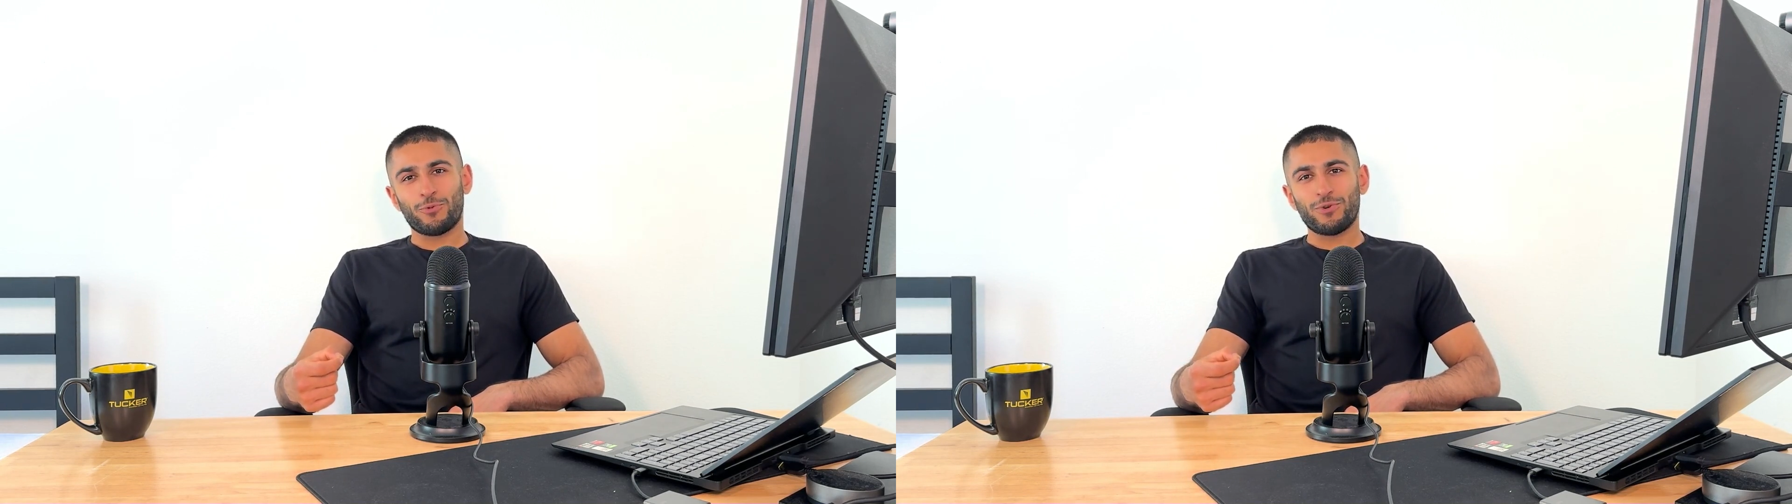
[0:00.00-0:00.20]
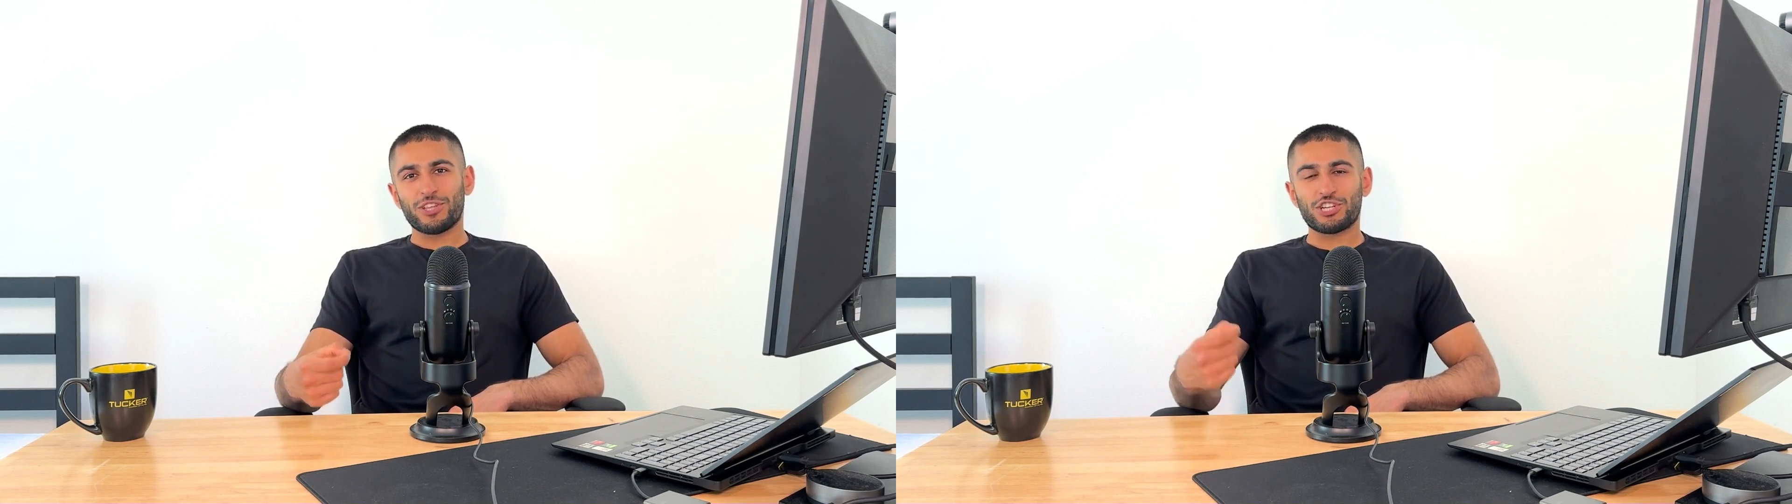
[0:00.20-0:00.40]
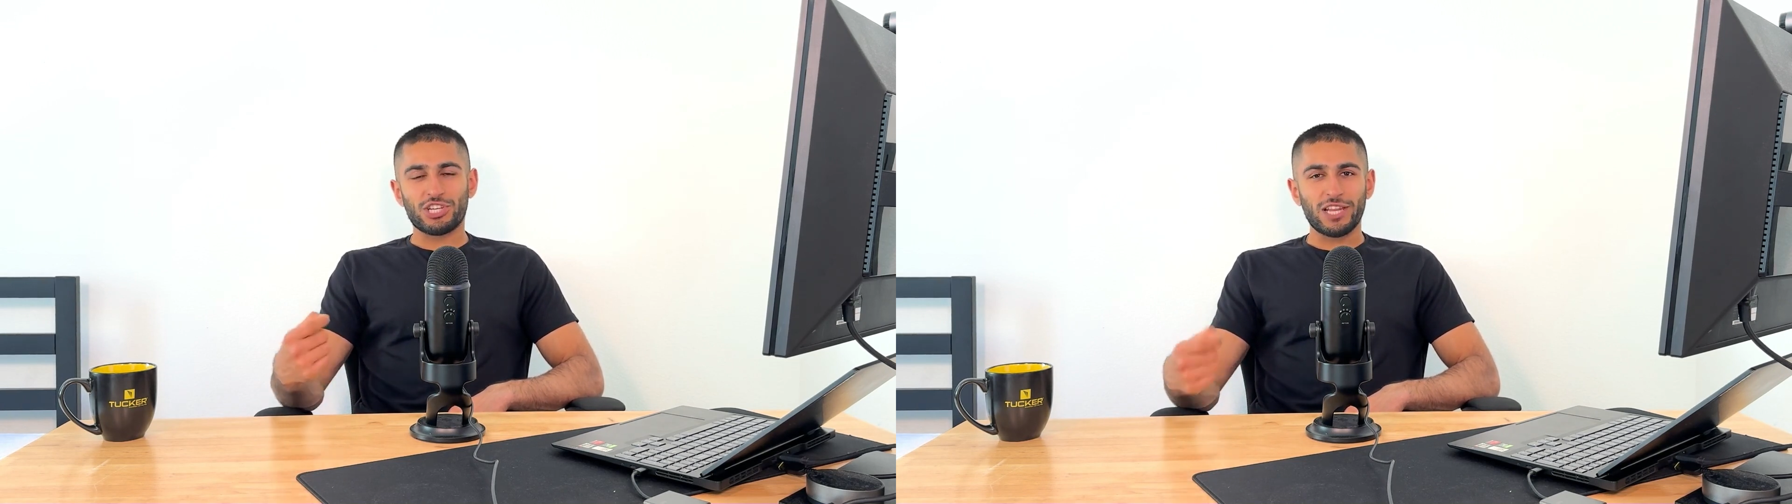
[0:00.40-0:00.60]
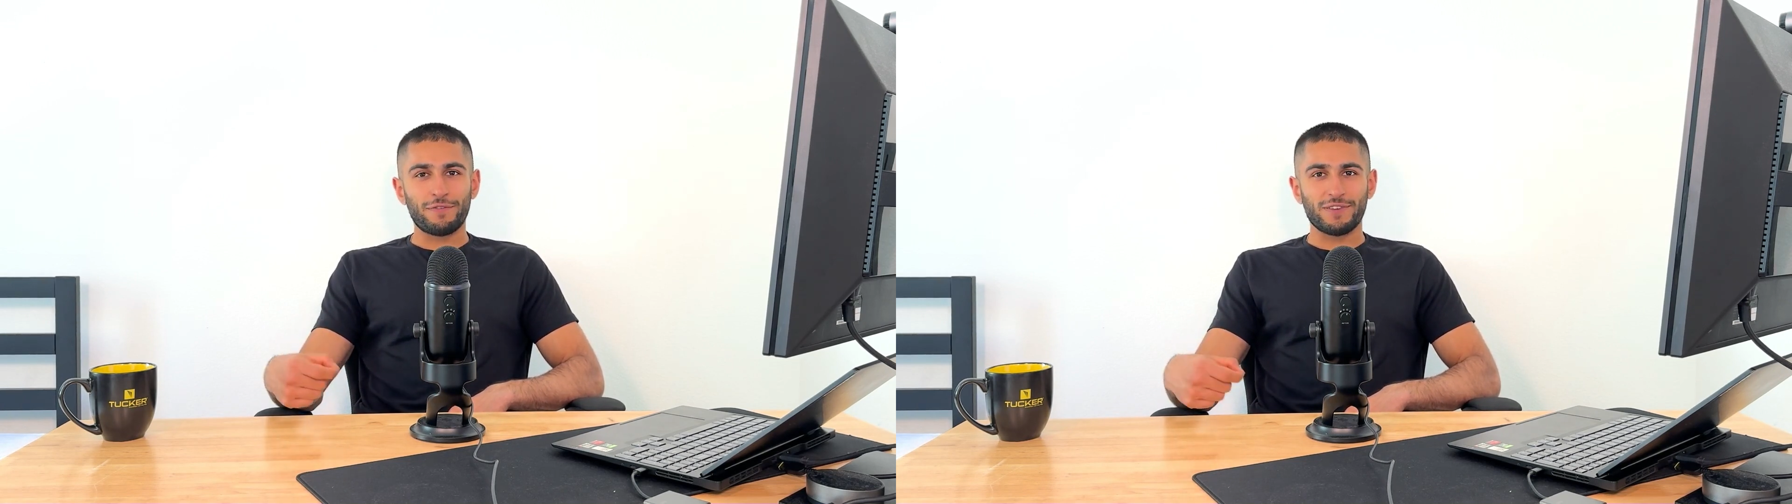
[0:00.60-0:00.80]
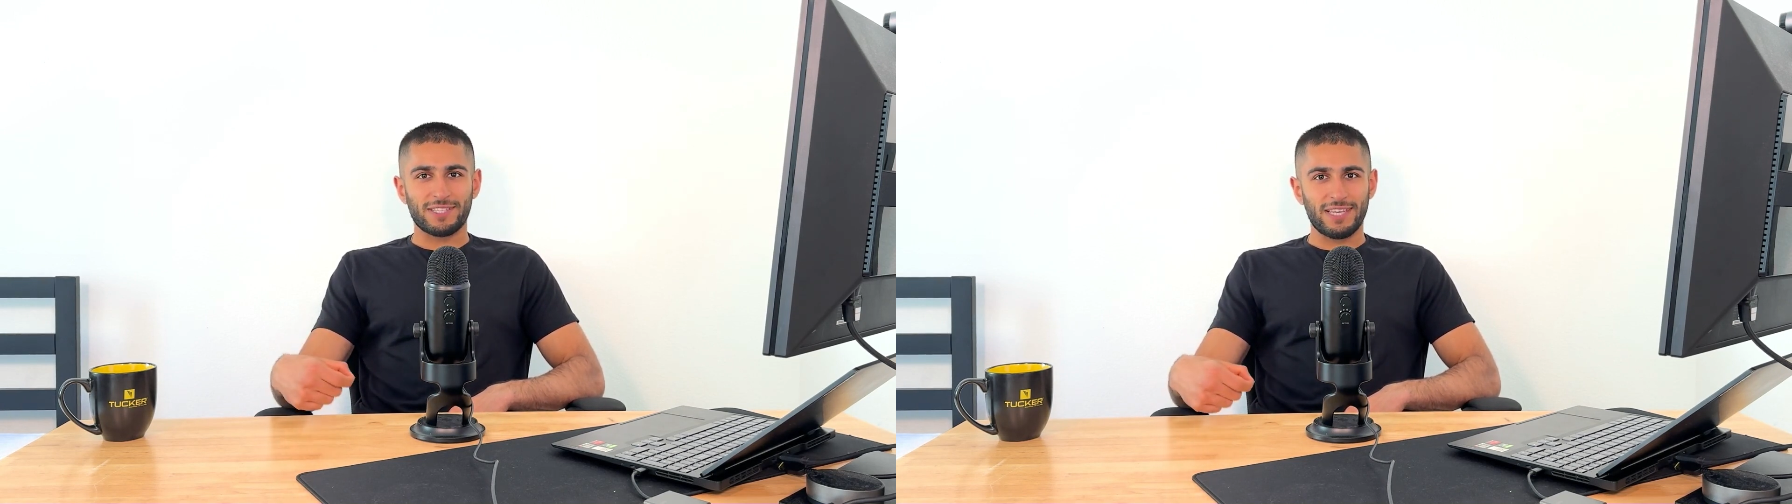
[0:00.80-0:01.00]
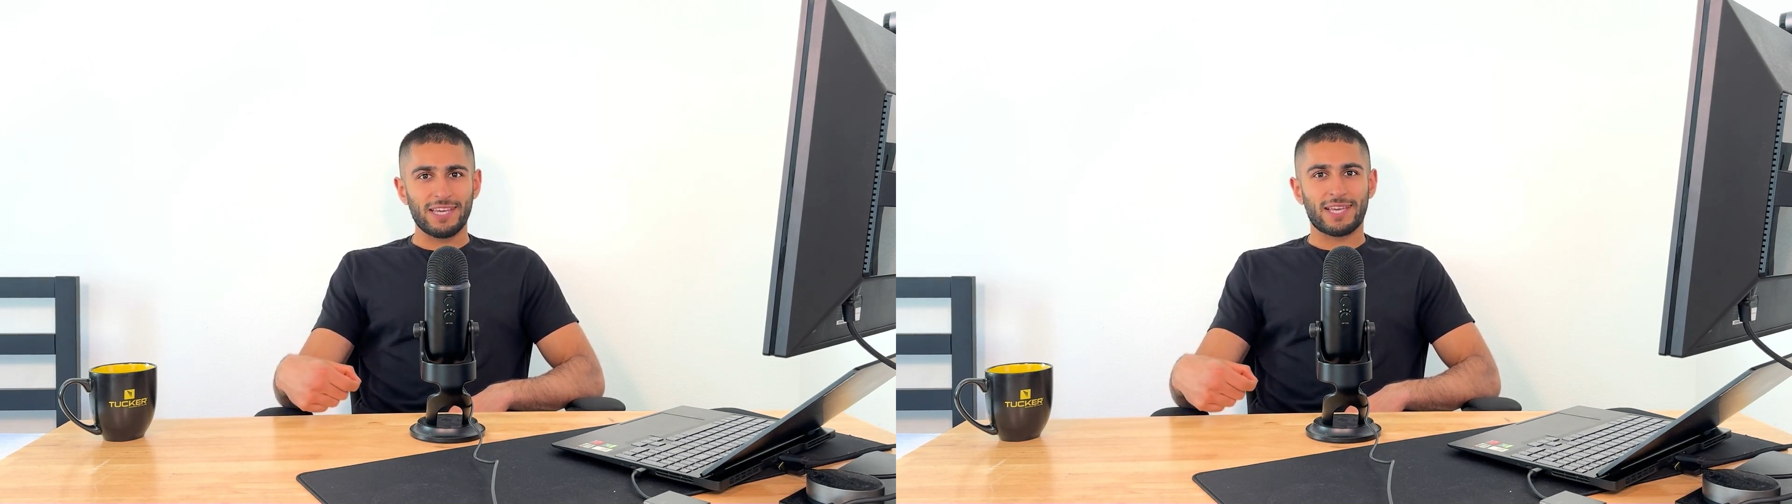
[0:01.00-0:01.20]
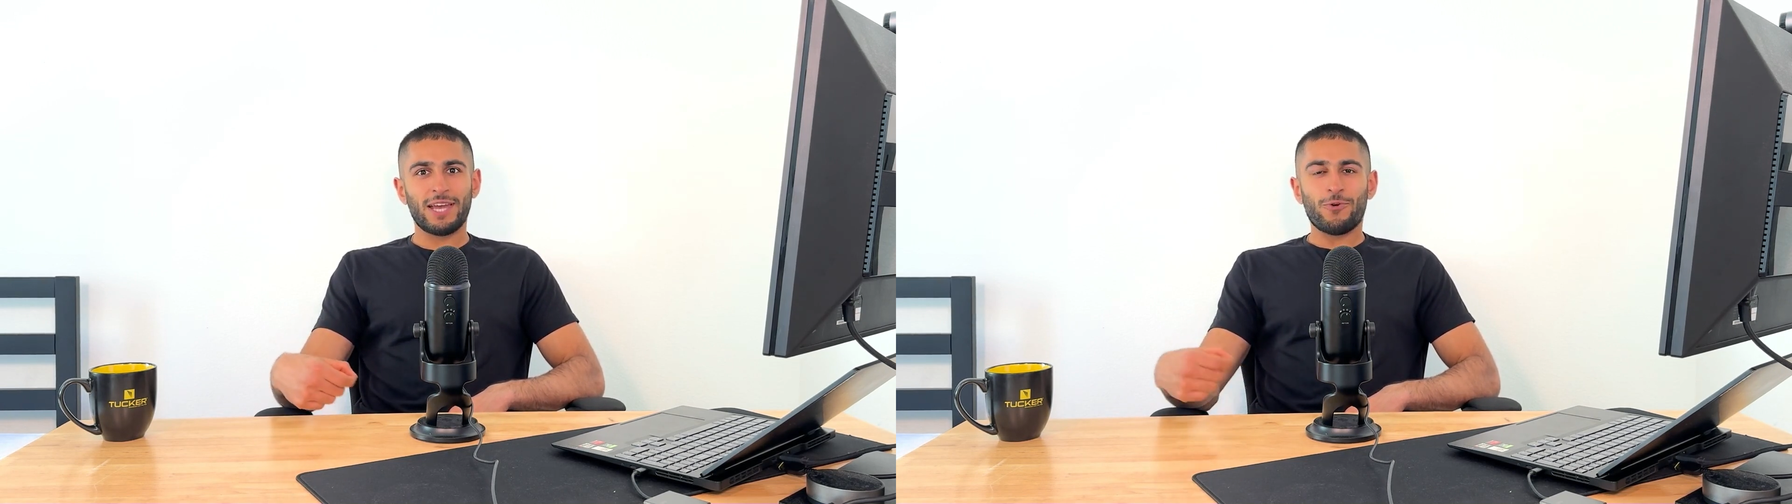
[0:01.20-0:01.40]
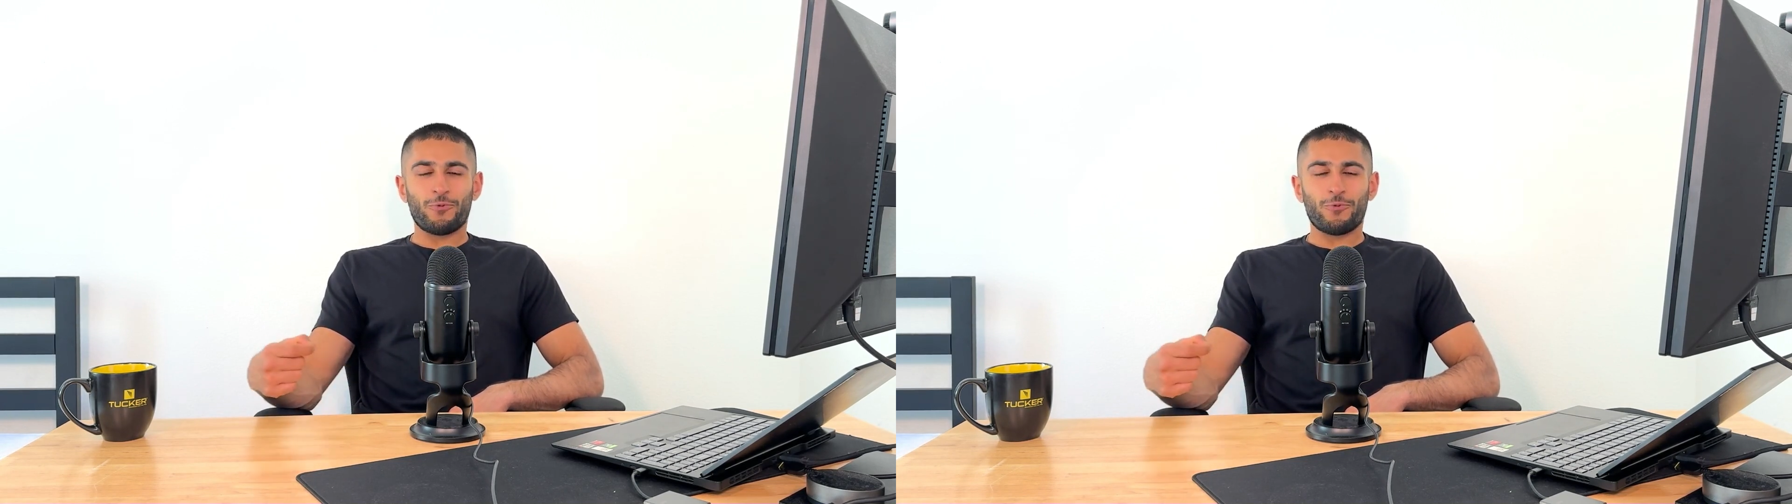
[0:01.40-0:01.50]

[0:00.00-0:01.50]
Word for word: with a shitty physique,